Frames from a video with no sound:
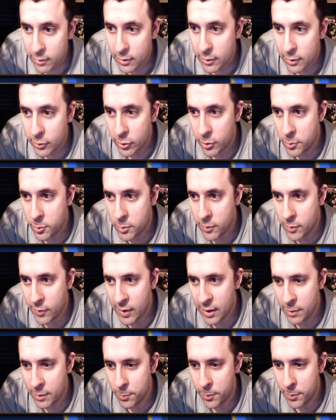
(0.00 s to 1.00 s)
in terms of
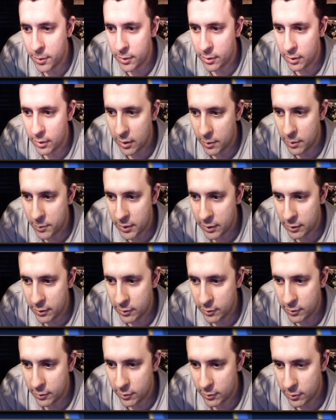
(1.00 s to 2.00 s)
that, but I
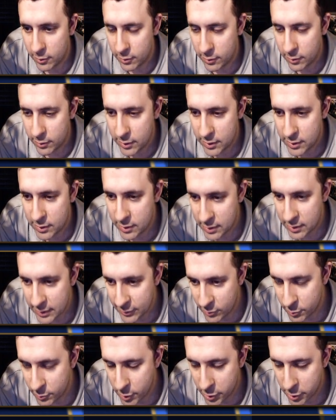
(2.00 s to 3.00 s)
mean, this is
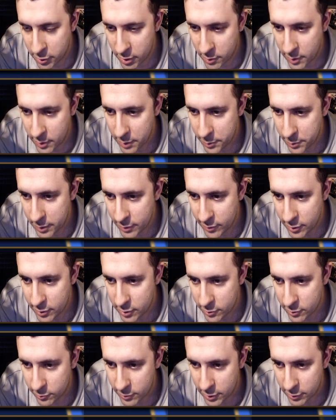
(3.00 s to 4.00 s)
even better than my
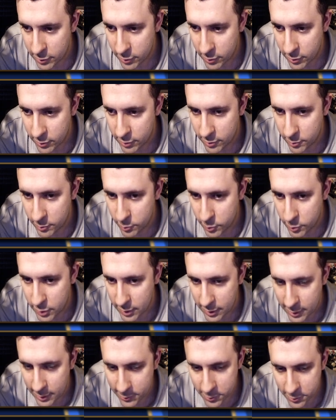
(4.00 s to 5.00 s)
previous record.
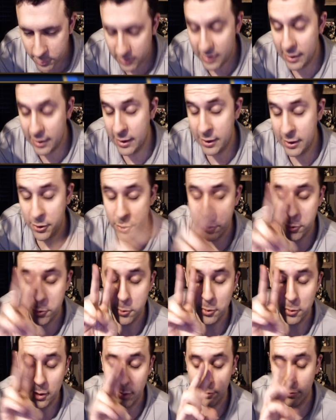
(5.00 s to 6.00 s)
But I was only hitting
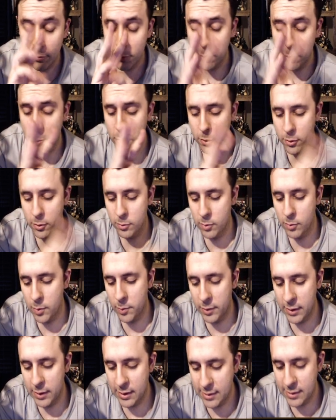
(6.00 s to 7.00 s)
two of four,
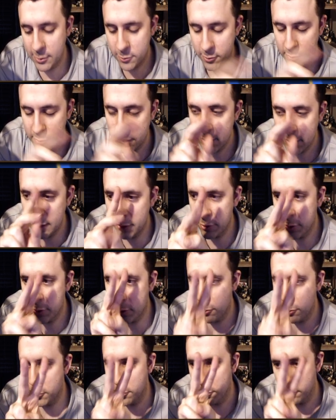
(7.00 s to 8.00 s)
remember guys, I was only hitting
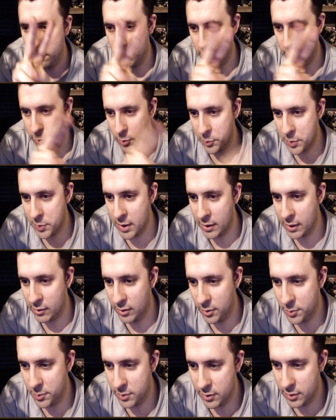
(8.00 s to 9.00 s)
two
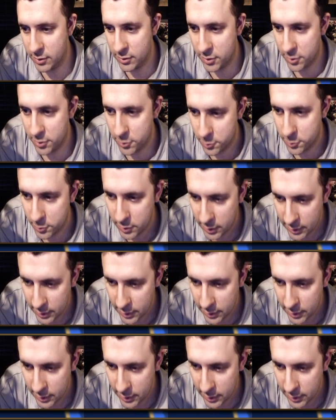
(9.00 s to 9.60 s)
apocalypses, so